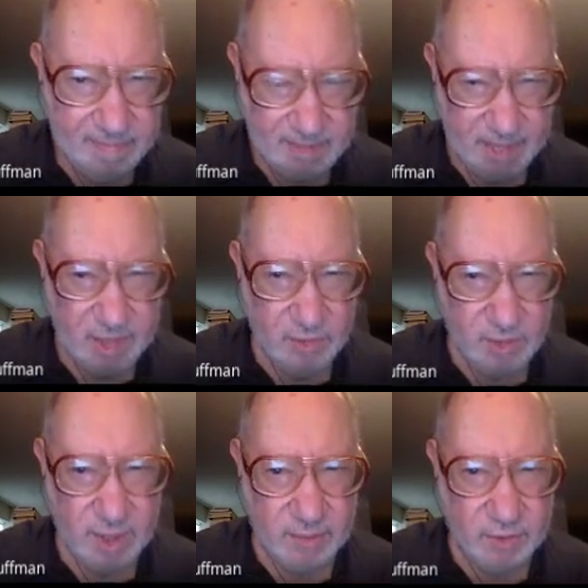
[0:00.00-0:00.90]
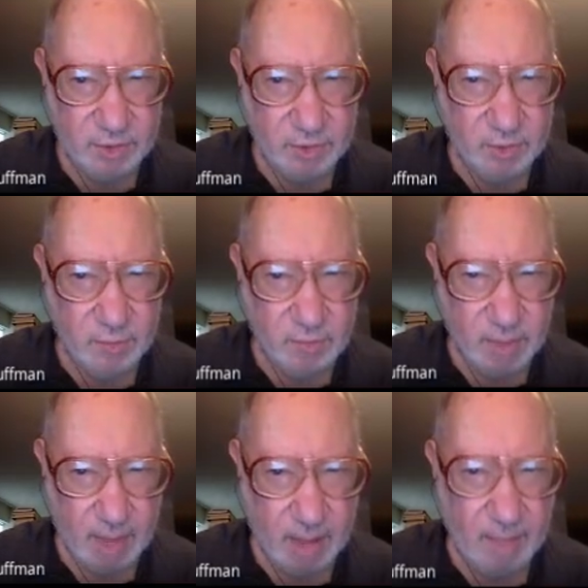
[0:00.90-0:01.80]
And that's what gives you
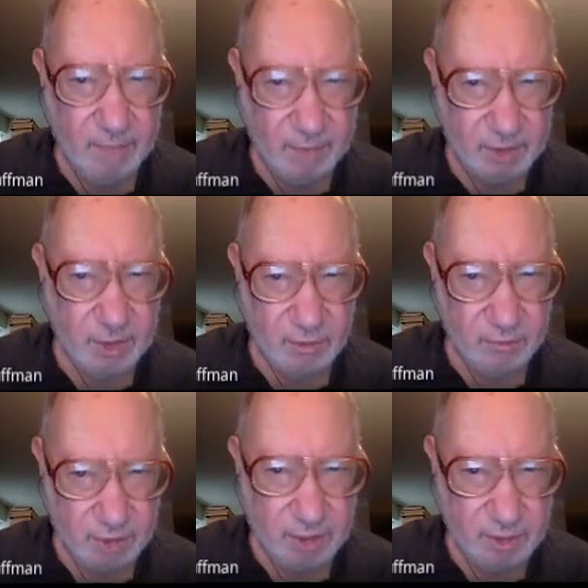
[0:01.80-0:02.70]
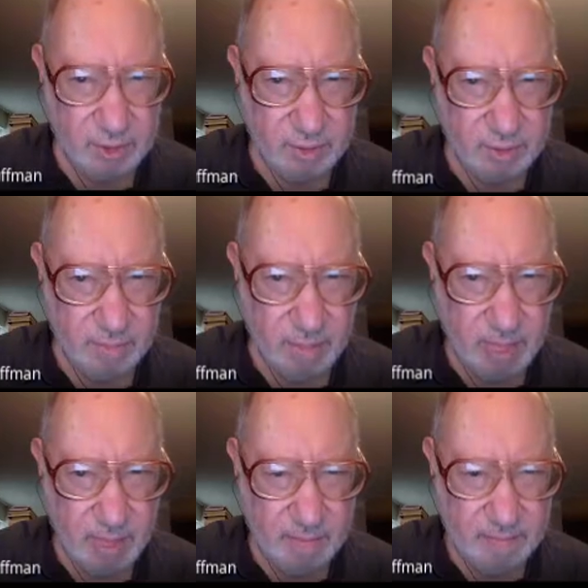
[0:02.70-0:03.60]
the physical field.
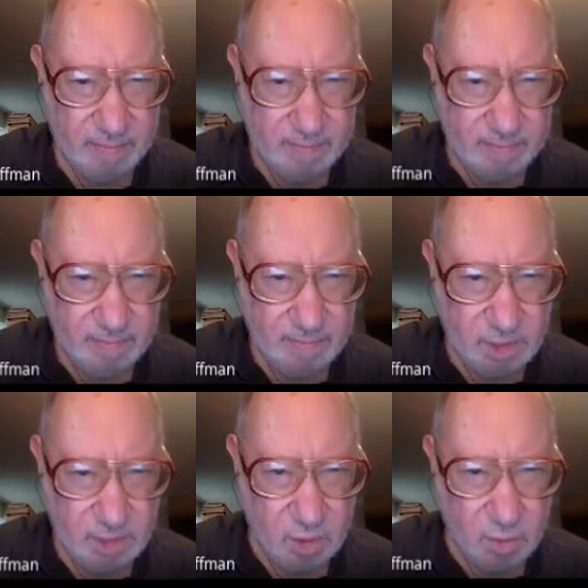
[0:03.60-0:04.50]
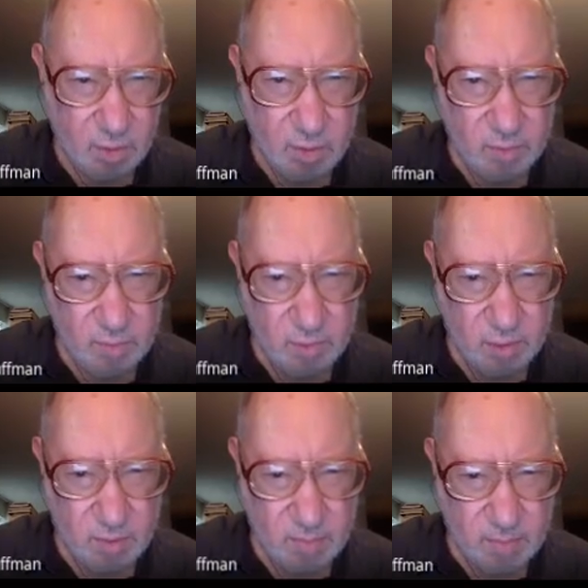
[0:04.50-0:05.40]
So
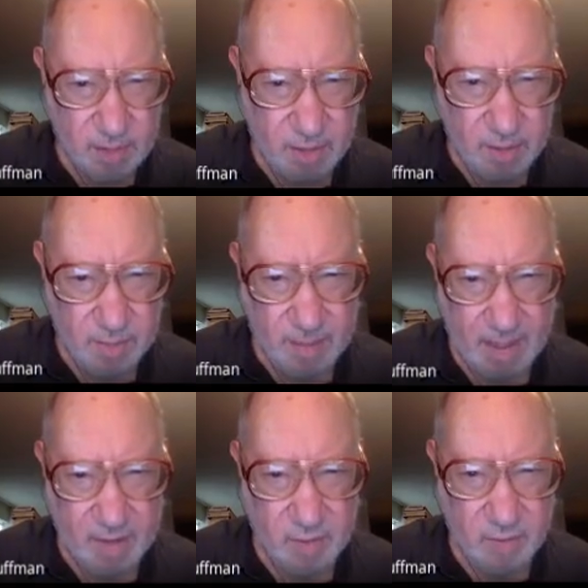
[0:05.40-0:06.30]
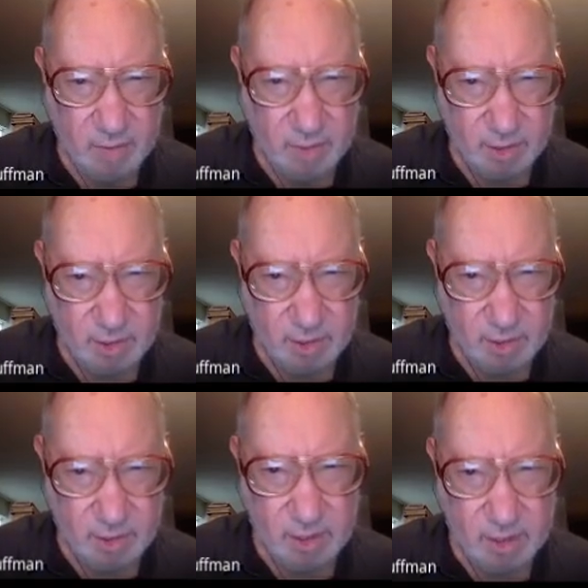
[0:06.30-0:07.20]
we'll be going back over this
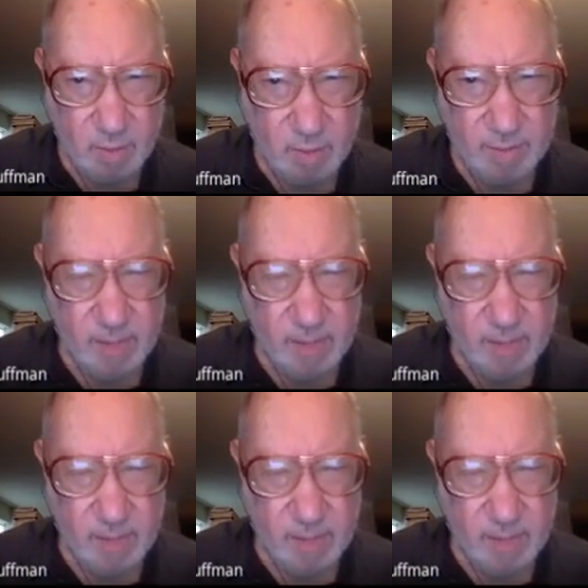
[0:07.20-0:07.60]
in a moment.